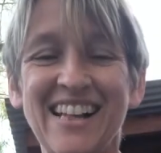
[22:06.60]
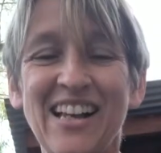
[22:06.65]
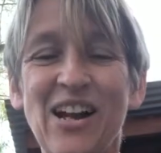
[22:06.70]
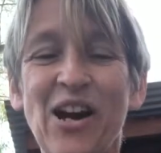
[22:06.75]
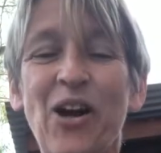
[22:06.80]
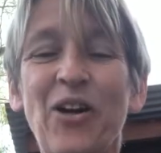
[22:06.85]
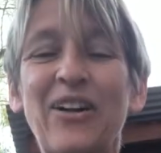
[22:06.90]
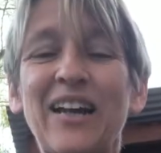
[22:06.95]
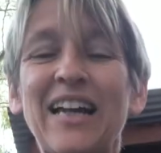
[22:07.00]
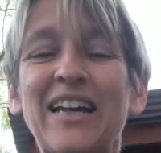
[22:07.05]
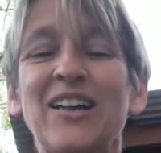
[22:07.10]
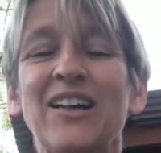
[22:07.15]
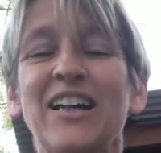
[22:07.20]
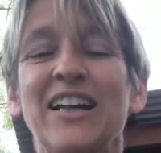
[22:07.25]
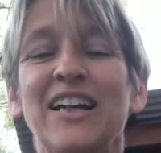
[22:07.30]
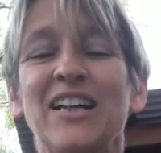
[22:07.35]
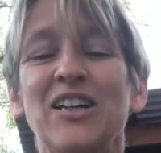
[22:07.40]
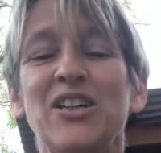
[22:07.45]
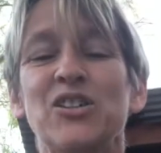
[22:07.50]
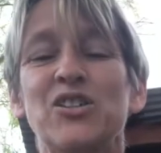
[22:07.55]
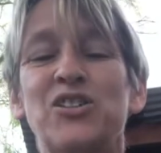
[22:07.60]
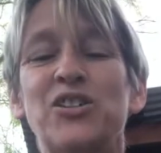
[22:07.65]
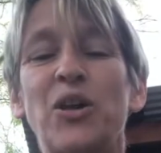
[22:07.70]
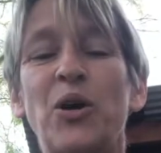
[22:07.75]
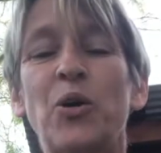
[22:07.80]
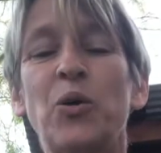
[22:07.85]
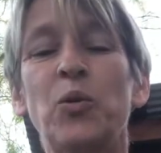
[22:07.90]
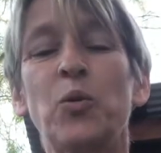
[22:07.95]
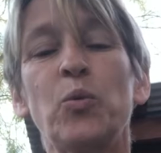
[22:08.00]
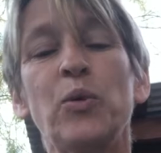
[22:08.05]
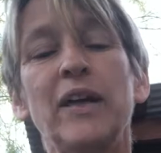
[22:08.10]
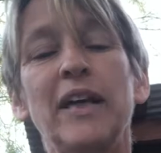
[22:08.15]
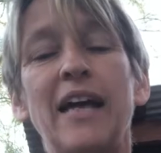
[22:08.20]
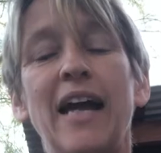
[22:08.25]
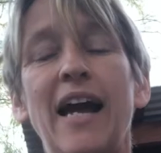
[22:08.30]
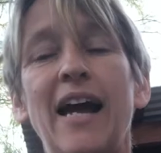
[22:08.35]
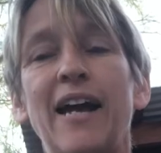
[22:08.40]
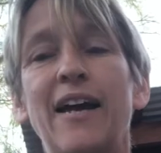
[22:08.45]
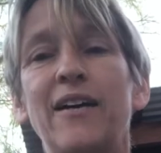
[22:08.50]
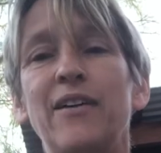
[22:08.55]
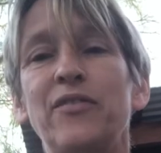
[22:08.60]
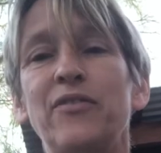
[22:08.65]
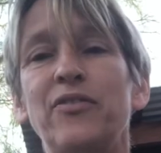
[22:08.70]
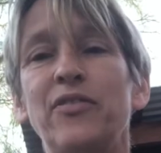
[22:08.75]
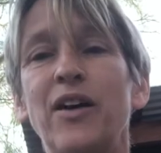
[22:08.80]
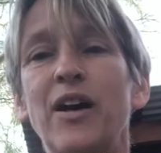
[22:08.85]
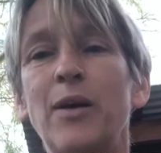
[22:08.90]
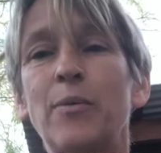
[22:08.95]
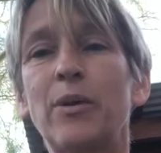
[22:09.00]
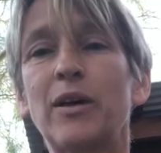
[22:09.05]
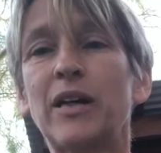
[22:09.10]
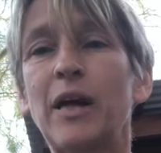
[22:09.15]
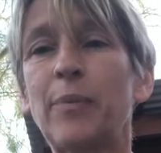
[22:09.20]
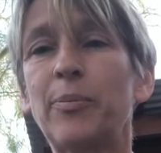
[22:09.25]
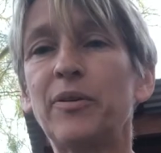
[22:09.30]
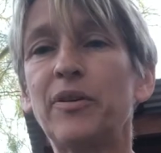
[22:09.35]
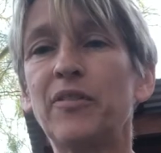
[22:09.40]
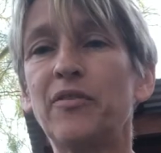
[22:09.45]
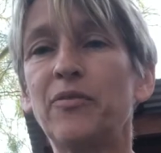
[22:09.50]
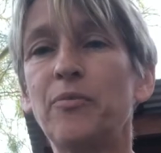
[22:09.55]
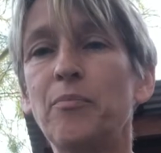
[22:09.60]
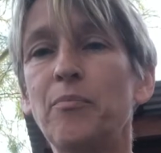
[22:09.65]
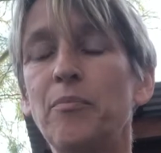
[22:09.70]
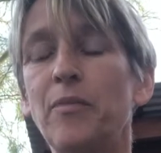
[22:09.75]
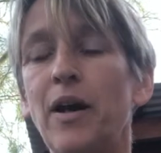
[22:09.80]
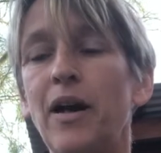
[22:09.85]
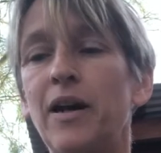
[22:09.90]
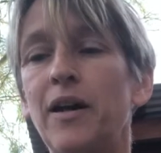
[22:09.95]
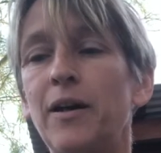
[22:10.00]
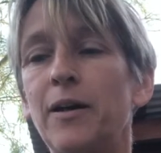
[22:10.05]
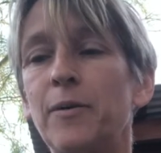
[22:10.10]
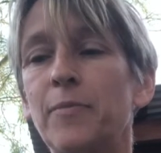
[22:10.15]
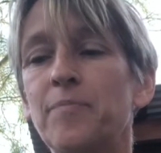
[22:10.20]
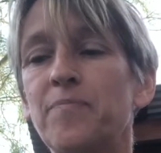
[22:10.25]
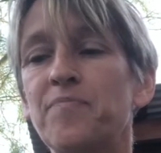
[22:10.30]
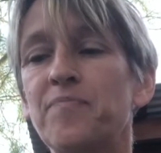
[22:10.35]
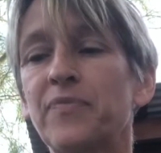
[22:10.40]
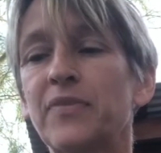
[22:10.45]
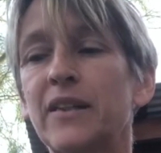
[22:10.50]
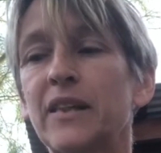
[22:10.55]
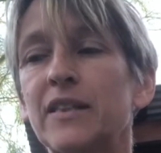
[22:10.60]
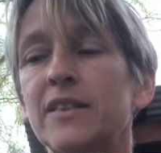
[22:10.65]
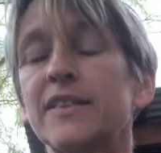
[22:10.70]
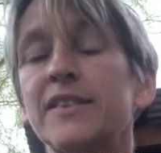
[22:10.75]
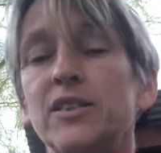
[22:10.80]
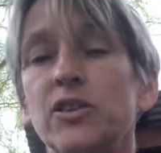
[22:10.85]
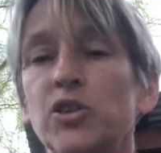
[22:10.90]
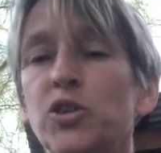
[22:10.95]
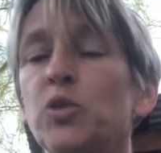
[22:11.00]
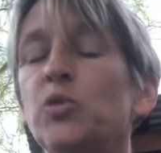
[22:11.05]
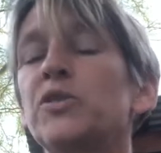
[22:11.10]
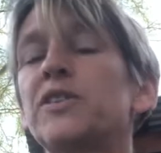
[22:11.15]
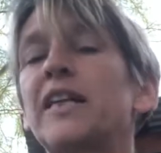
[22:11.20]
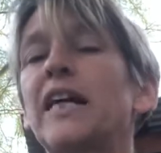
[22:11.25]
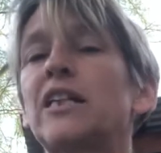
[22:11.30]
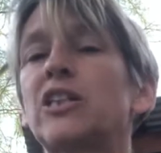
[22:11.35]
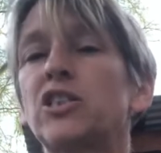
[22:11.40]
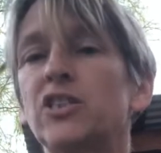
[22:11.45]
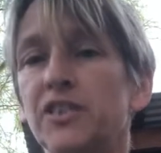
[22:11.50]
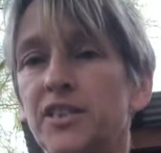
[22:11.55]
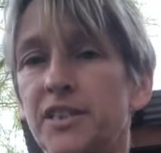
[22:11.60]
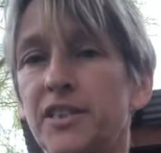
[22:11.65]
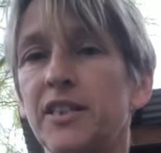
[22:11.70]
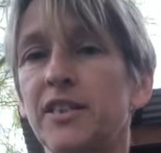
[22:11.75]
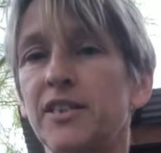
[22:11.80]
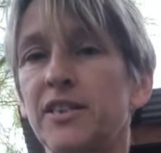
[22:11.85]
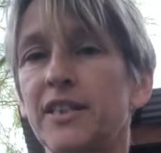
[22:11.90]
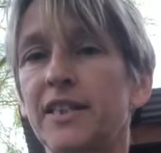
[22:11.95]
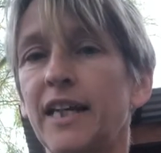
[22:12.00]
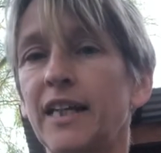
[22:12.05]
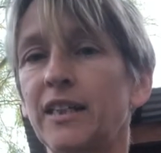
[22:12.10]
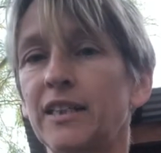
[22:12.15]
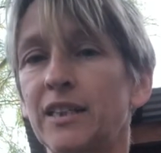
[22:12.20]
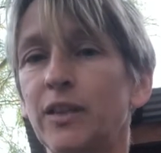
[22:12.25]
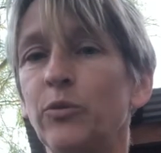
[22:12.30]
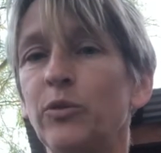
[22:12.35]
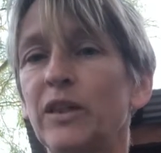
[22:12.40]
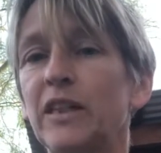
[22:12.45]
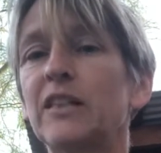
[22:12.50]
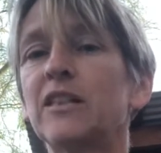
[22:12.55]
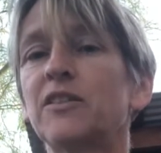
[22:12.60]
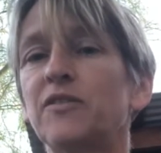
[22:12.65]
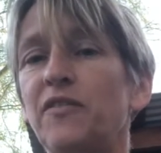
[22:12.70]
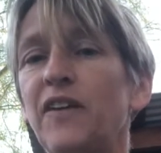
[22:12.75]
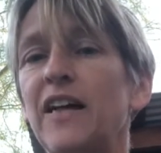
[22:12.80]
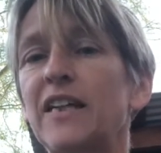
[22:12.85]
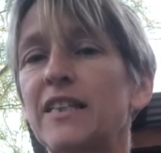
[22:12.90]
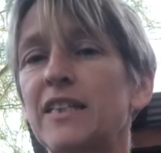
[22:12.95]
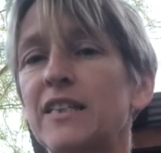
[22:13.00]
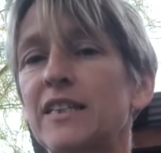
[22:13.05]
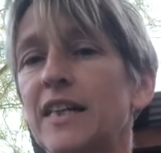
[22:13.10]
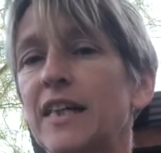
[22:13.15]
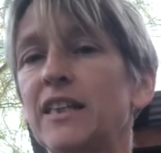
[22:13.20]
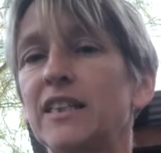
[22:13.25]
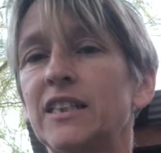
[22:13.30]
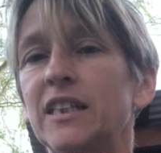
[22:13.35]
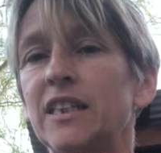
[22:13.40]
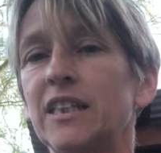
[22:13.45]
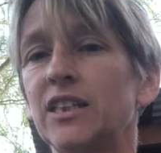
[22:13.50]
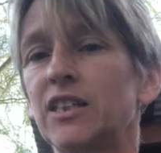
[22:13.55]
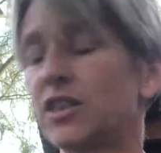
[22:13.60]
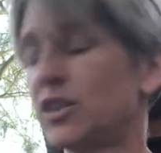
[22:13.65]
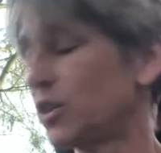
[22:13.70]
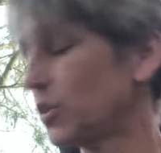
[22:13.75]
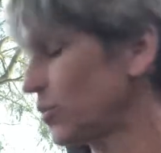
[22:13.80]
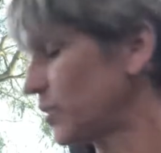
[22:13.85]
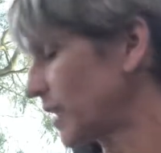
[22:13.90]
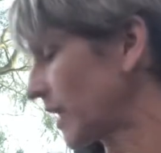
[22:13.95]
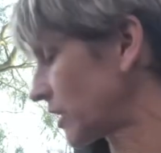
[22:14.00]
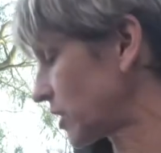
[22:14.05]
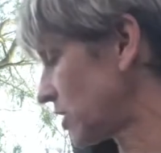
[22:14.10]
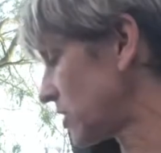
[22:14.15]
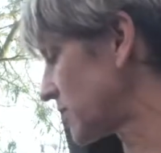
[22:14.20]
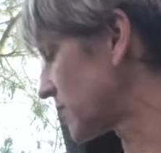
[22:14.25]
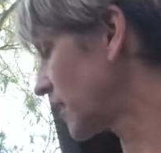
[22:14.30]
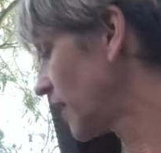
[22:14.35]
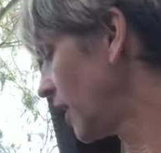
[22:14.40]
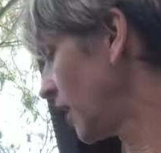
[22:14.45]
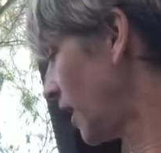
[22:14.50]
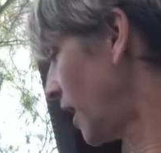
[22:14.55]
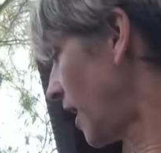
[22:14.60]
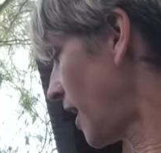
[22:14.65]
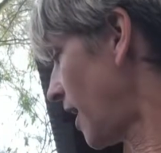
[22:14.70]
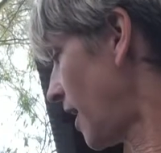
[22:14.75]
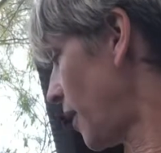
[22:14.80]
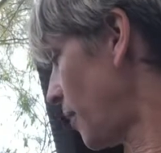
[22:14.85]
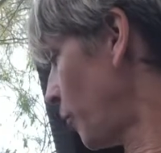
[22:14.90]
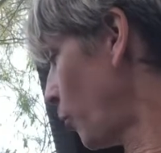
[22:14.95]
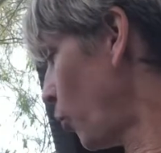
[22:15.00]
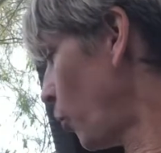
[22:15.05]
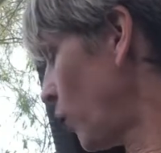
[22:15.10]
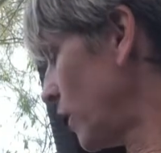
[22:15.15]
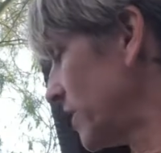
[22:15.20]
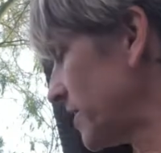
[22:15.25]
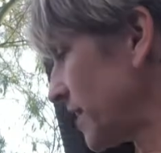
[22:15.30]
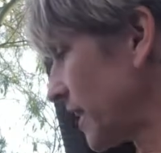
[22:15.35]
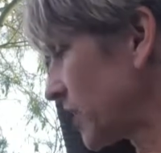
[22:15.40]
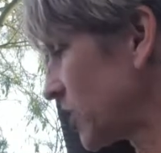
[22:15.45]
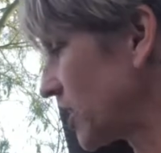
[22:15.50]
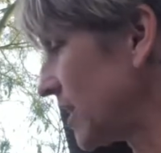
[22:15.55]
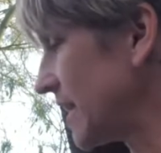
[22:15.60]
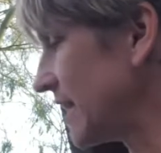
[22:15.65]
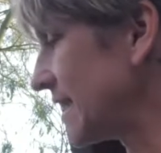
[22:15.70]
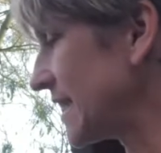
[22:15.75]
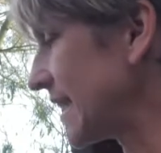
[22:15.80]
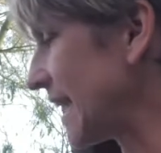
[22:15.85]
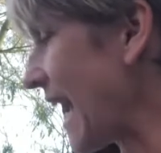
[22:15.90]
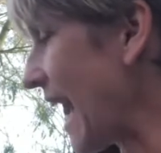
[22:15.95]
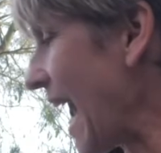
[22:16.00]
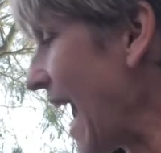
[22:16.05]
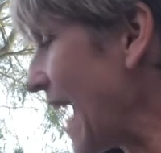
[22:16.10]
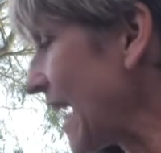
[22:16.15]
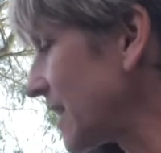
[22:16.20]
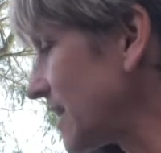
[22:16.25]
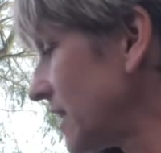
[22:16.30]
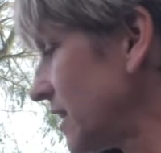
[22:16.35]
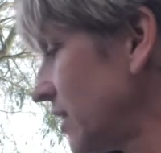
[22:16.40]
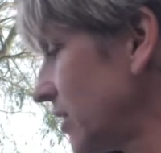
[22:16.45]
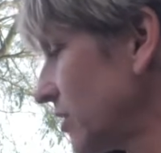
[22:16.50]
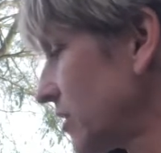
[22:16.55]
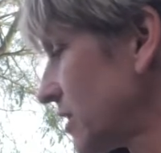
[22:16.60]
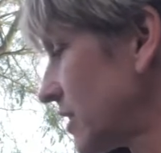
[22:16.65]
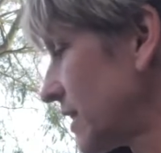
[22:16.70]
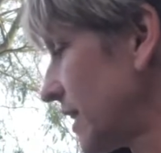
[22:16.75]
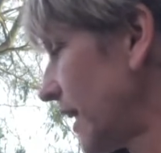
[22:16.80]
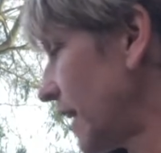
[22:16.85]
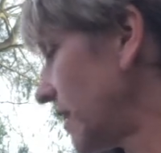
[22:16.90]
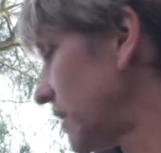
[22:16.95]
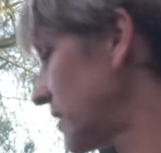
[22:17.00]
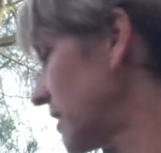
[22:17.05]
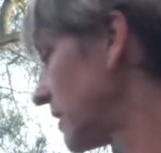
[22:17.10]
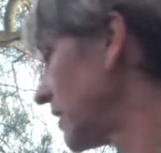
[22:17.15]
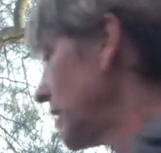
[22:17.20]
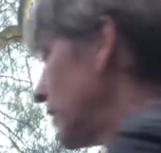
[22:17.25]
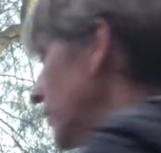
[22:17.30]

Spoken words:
Okay, so we have a couple of two sections to the skeleton. We can divide the skeleton into two sections. One section is the axial skeleton.